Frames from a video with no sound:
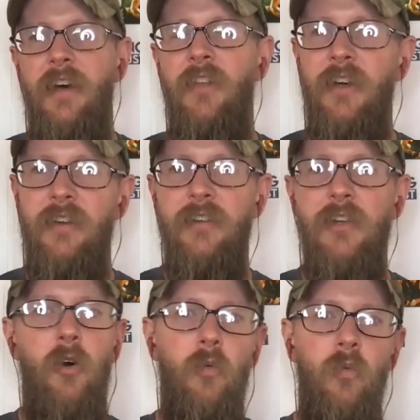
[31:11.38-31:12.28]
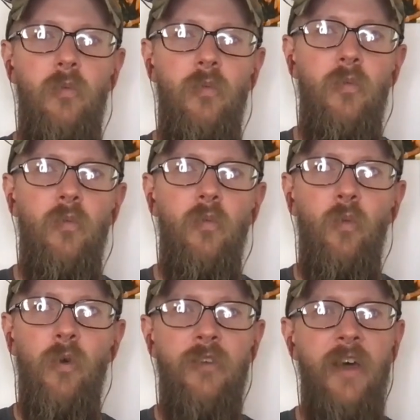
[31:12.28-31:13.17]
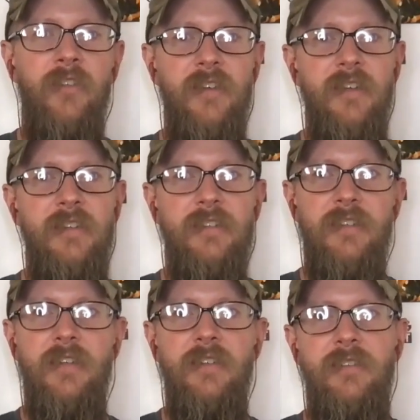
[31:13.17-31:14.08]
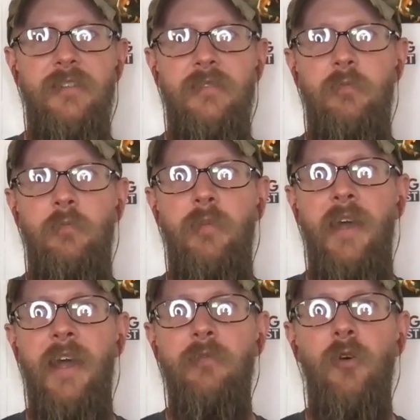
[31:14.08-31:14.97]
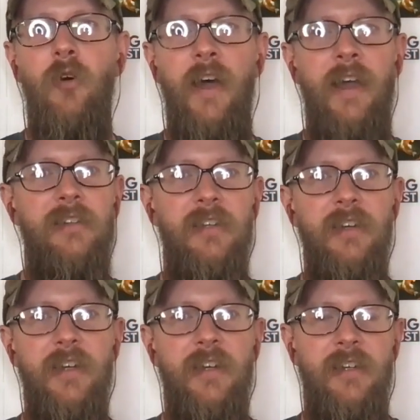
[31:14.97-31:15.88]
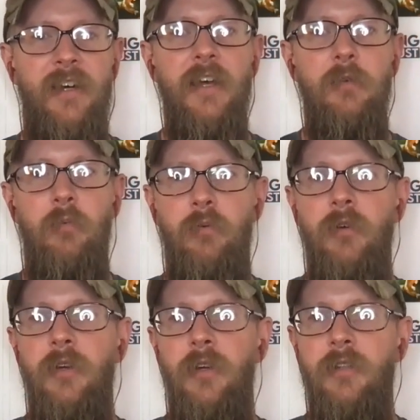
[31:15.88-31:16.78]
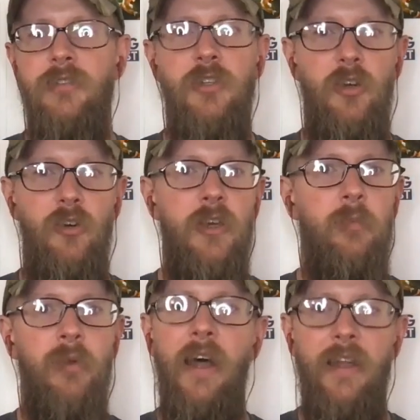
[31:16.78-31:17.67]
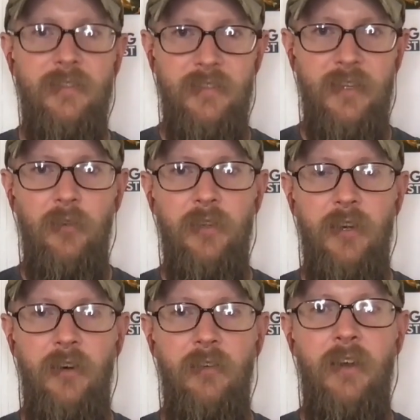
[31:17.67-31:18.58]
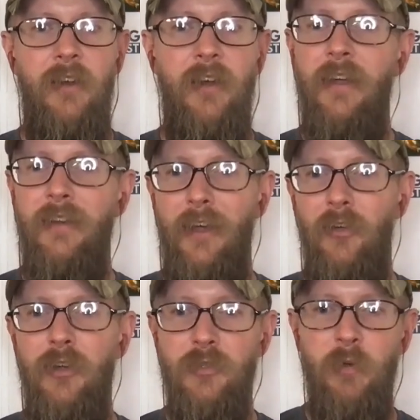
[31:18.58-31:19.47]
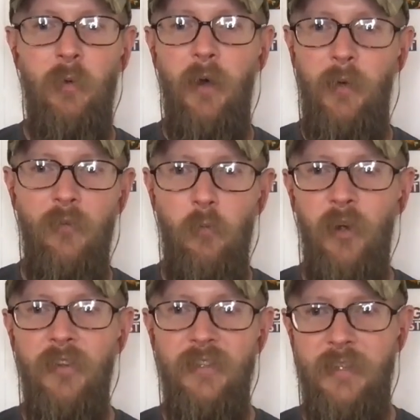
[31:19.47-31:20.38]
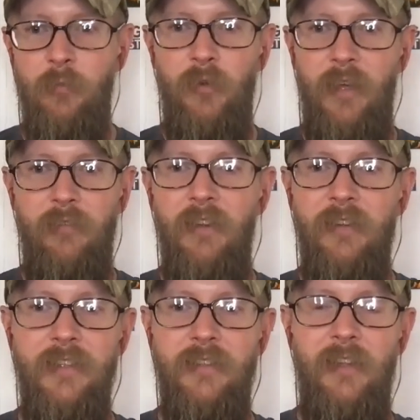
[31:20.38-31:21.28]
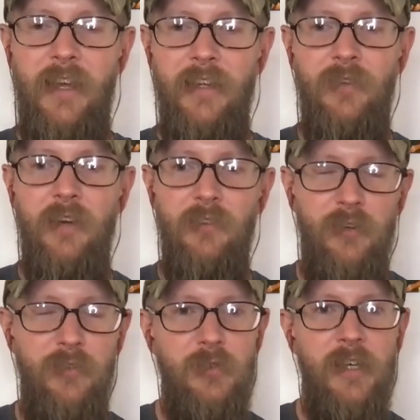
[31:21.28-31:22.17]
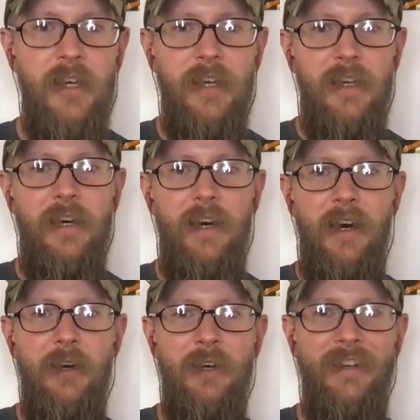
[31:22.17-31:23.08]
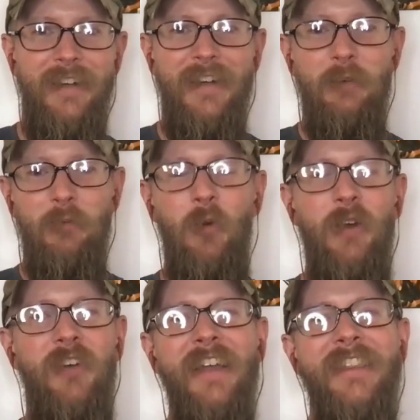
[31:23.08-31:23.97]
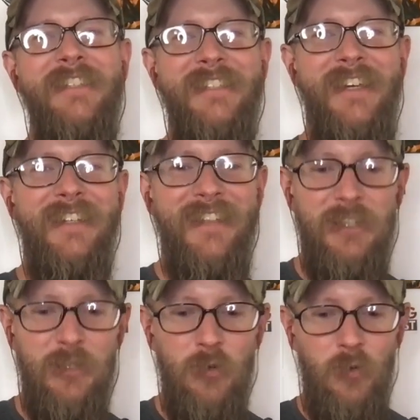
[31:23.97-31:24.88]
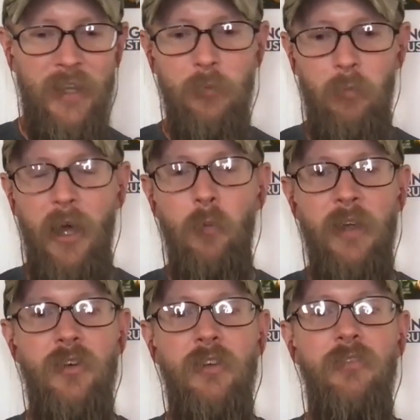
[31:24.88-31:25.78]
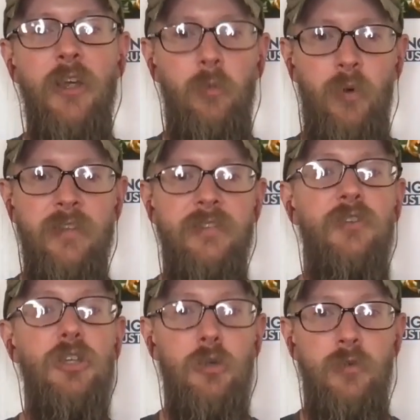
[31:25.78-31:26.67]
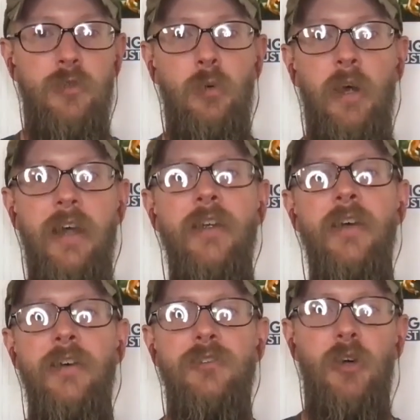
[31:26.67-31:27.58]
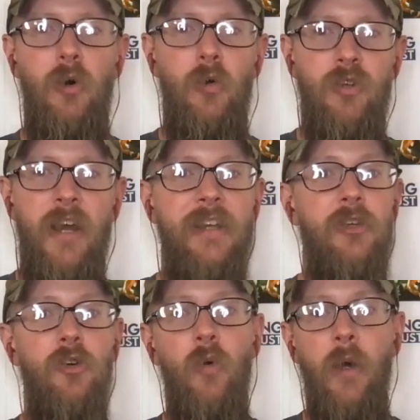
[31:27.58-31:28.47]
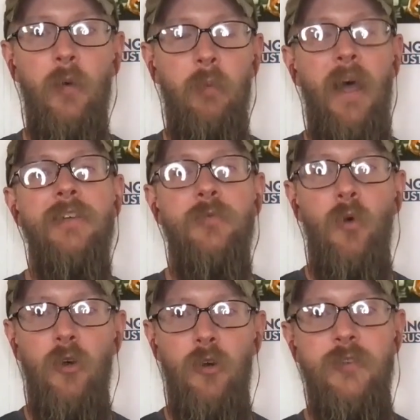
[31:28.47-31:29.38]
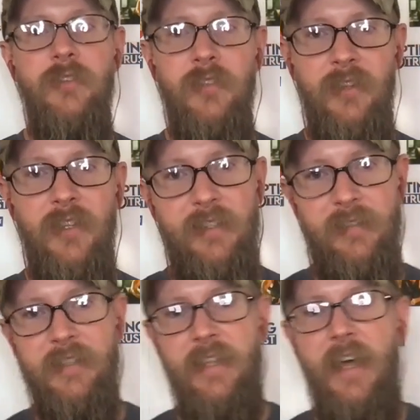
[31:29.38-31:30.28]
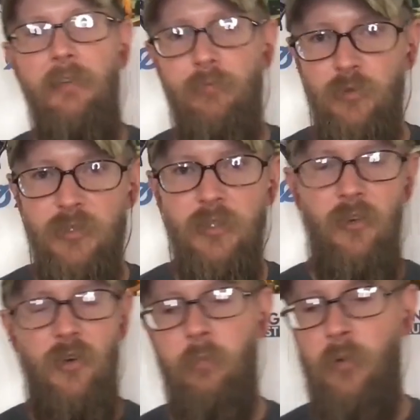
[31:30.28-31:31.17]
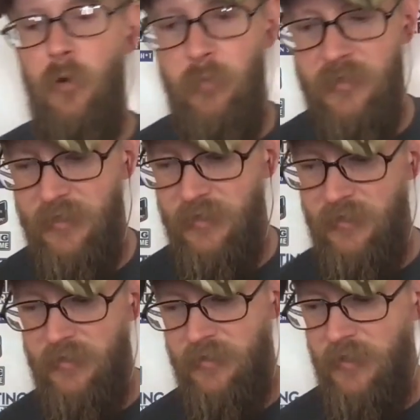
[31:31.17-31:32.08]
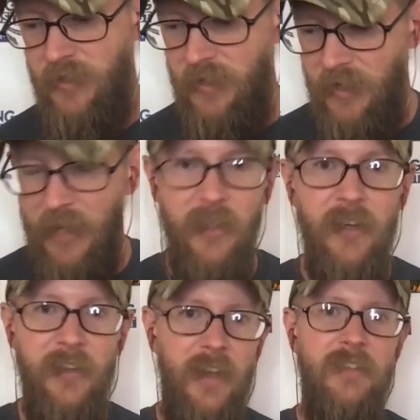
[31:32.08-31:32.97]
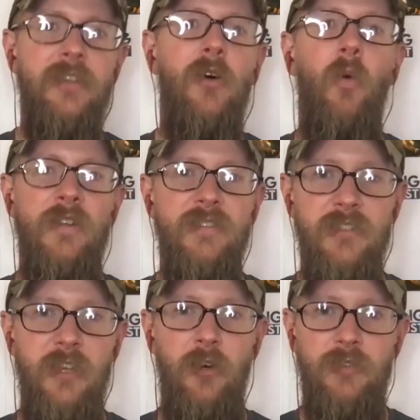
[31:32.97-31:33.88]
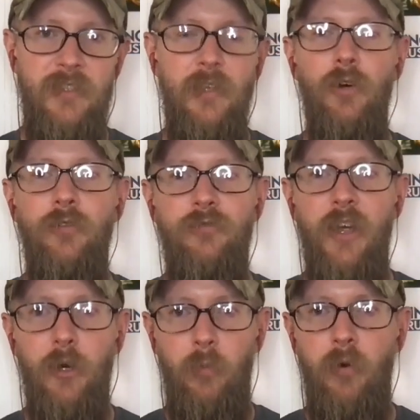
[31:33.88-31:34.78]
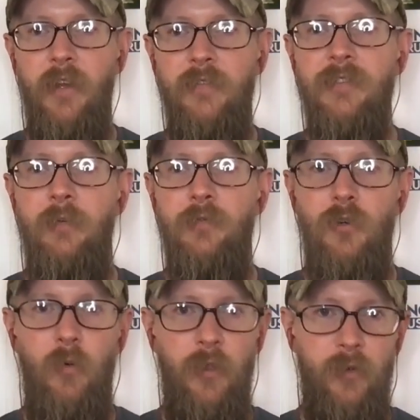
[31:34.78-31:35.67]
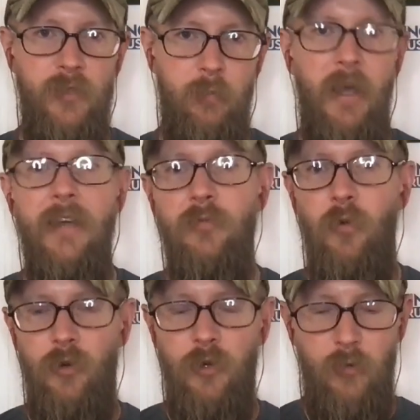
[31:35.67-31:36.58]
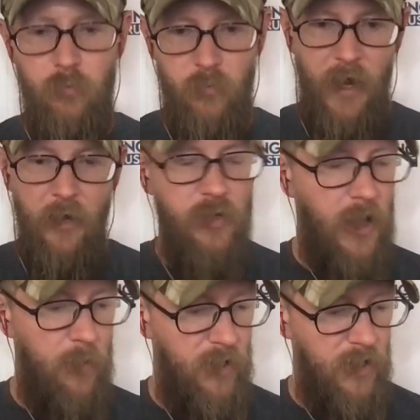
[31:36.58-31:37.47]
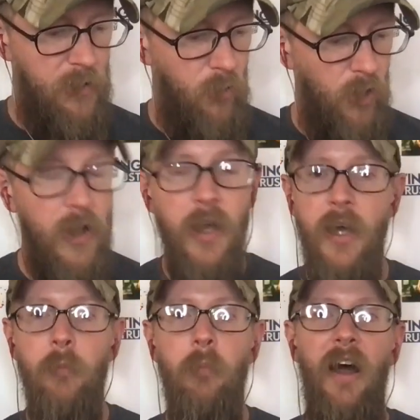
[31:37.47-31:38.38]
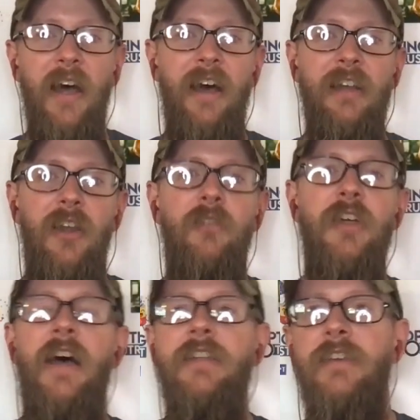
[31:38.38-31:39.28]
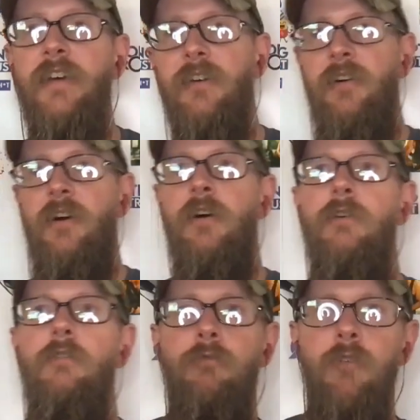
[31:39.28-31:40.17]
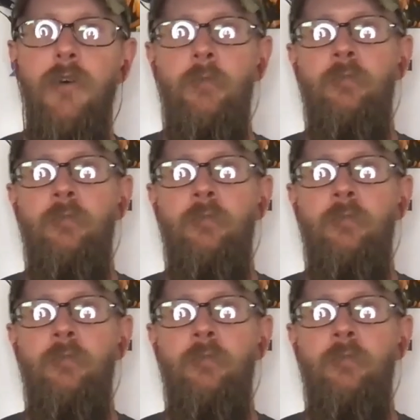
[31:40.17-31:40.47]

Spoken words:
And then, we've got these behavioral analytic type security appliances out there, and Elliot should be proud. I haven't brought this up in like at least the last 5 interviews. But we've got these things that do like the biometric fingerprints of a user, right? Mm-hmm. So trying to do away with passwords and things like that for security purposes. And at the end of the day, it's still ones and zeros. It's still a fingerprint of some sort, whether it's a password or how you type on a keyboard. But I love the idea of,